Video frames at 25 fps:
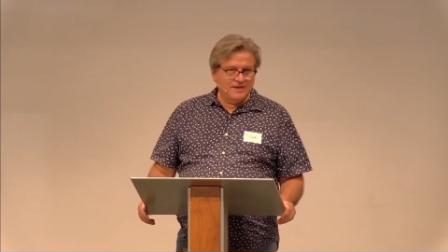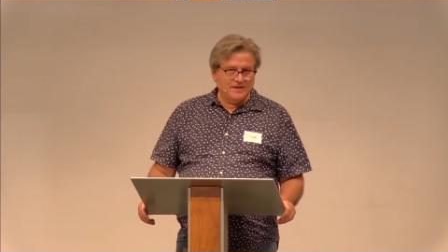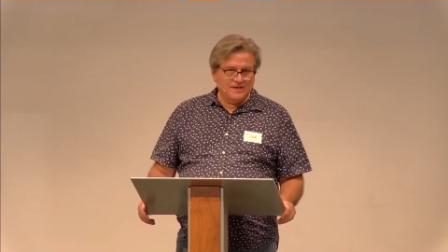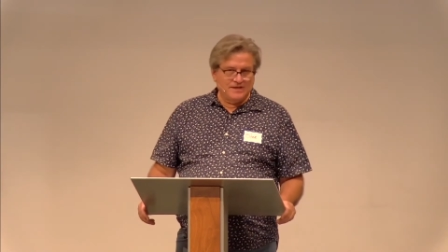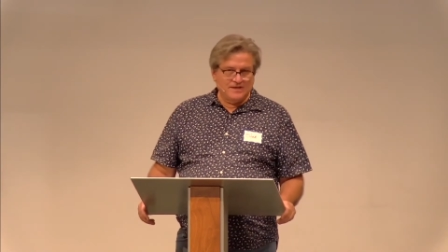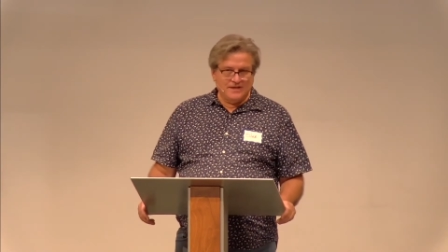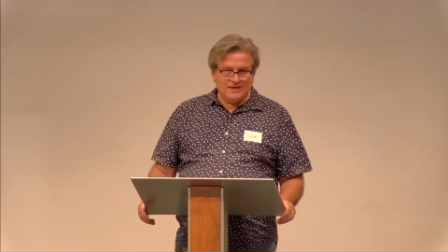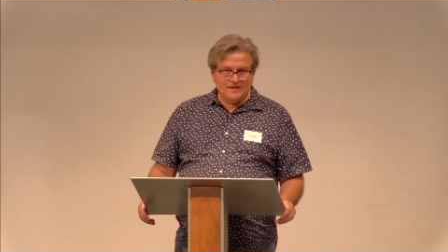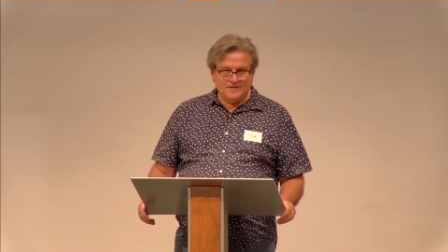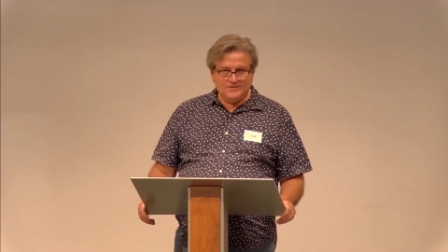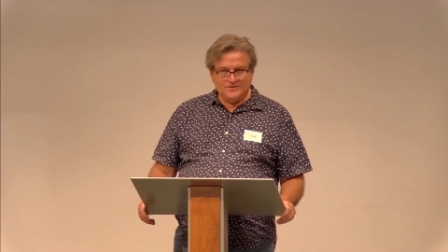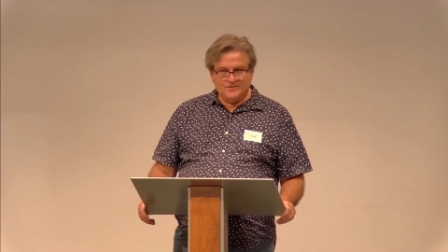
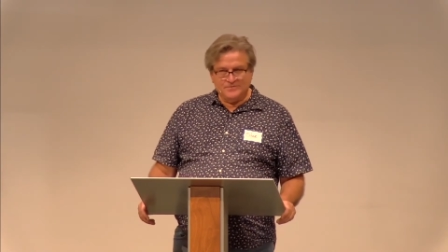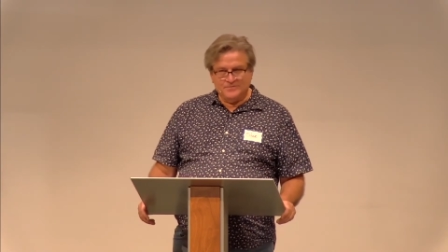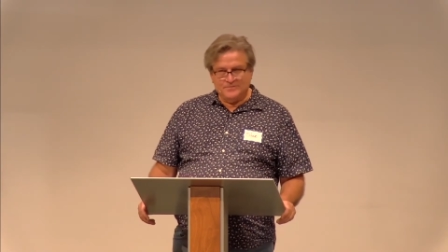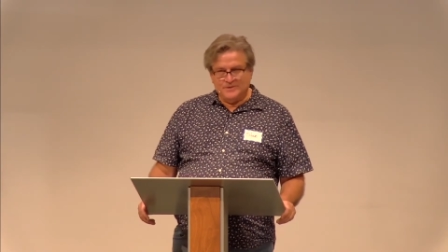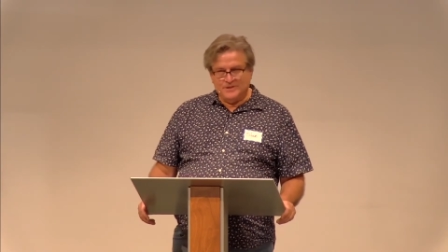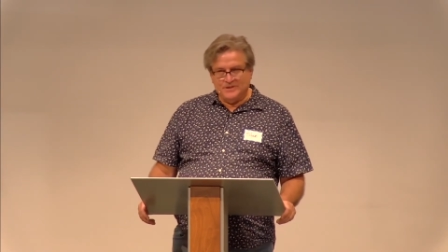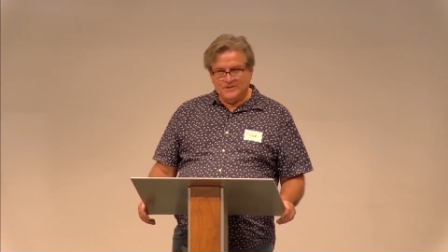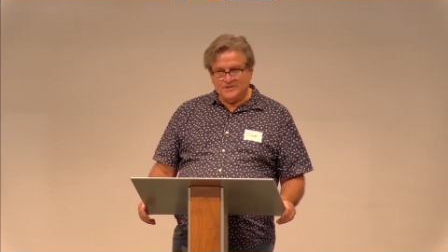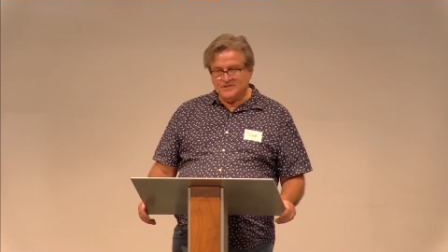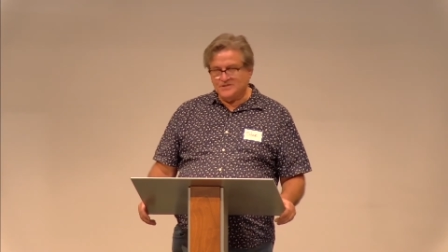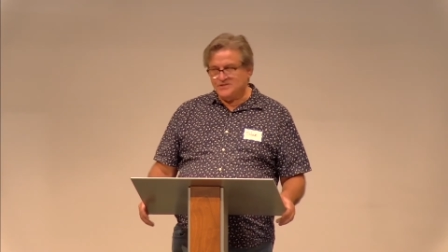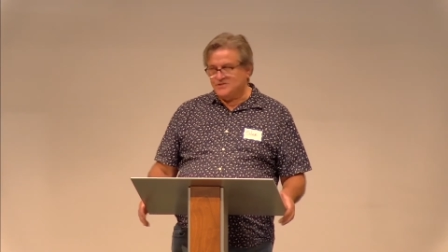mandate to
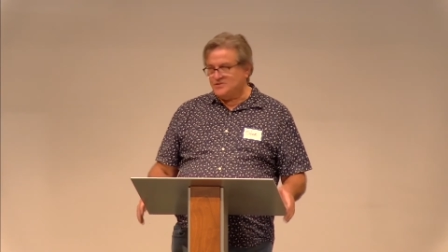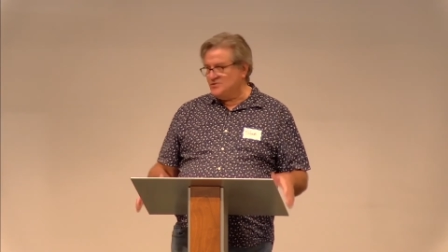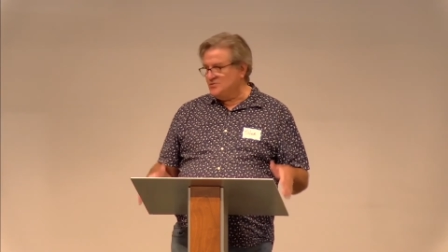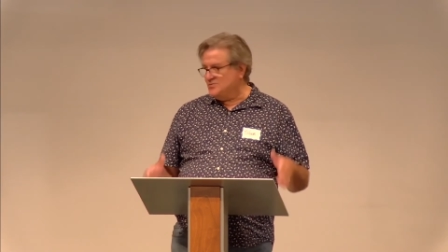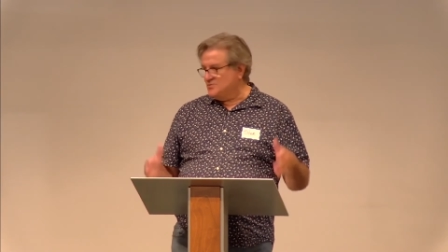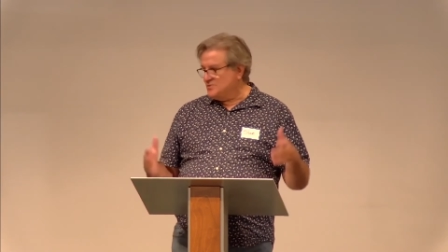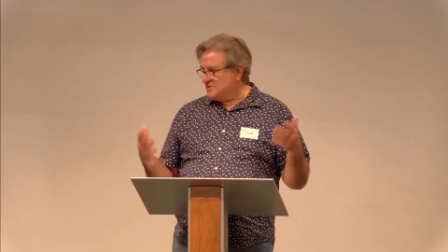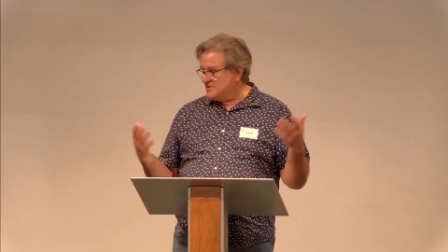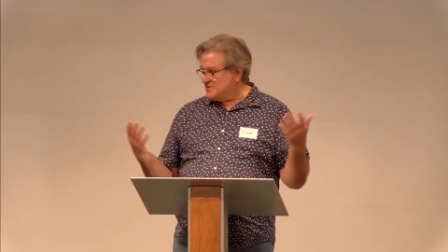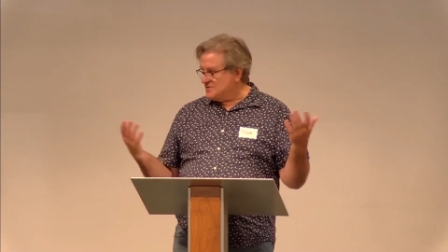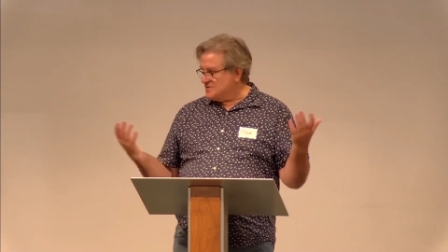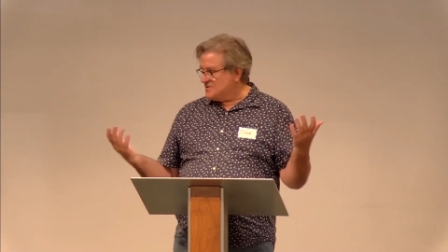be
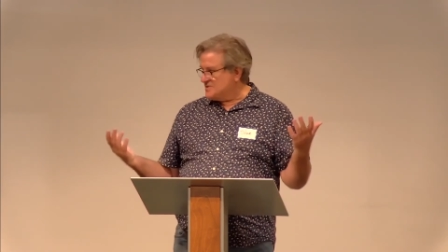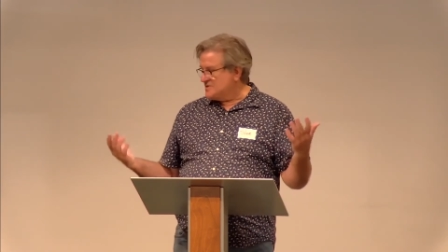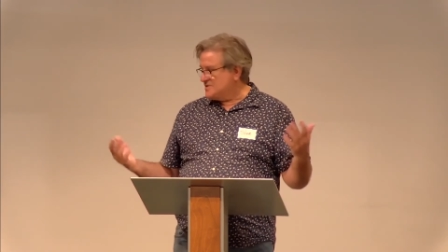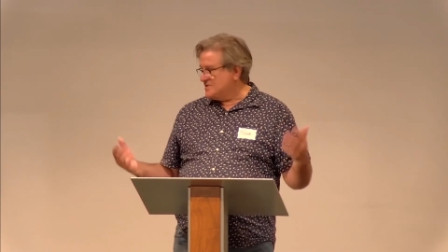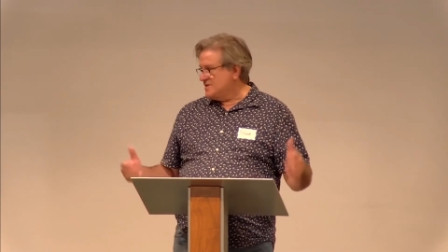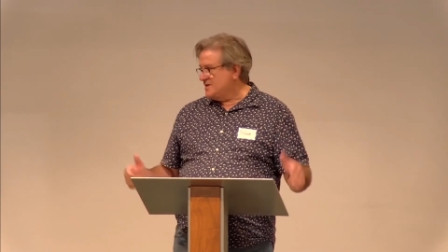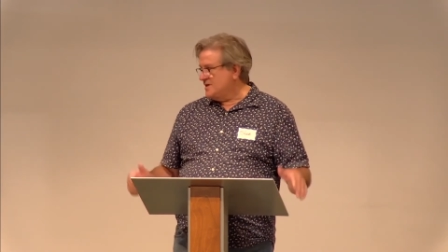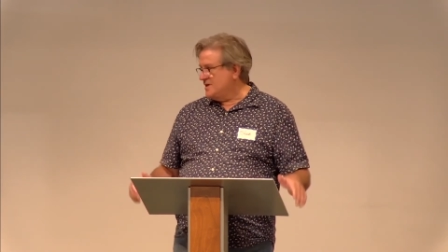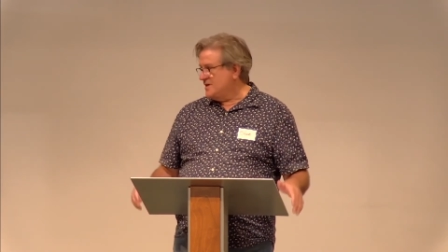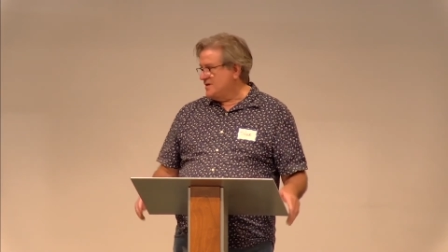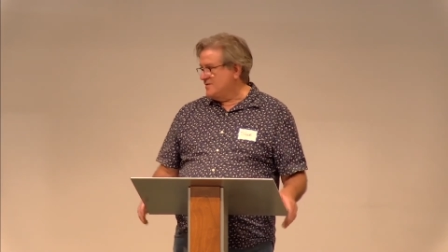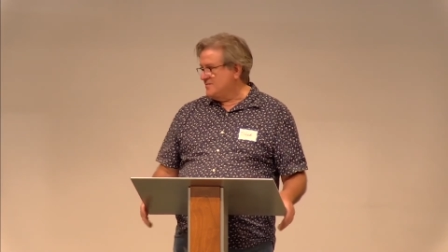
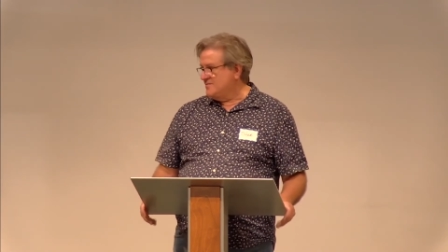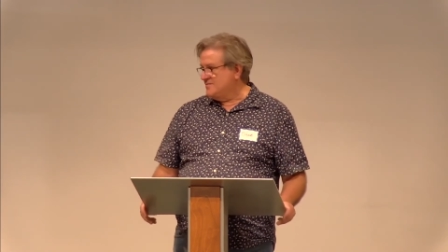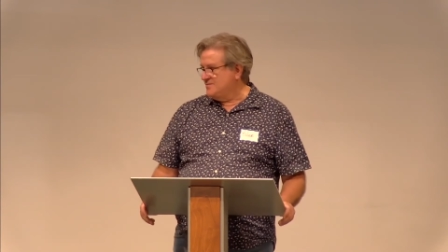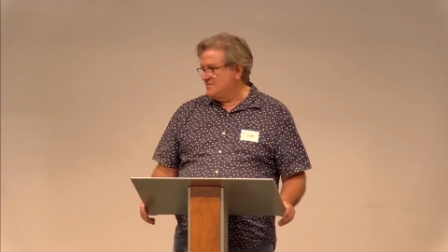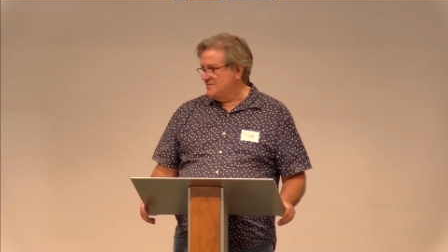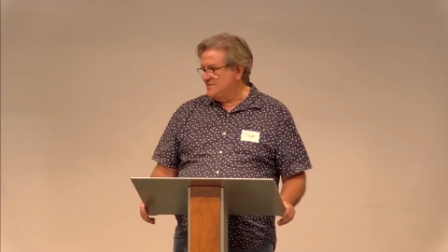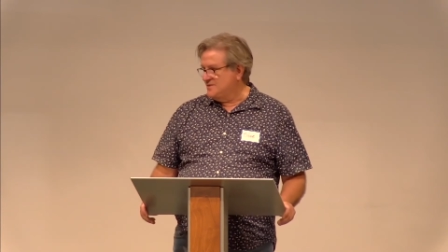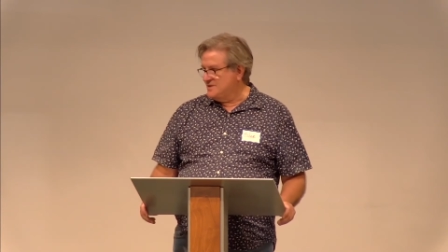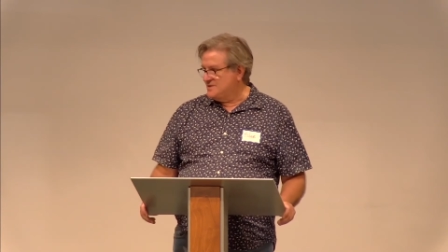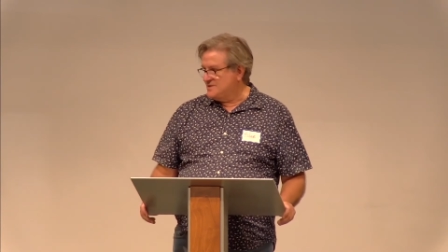stewards of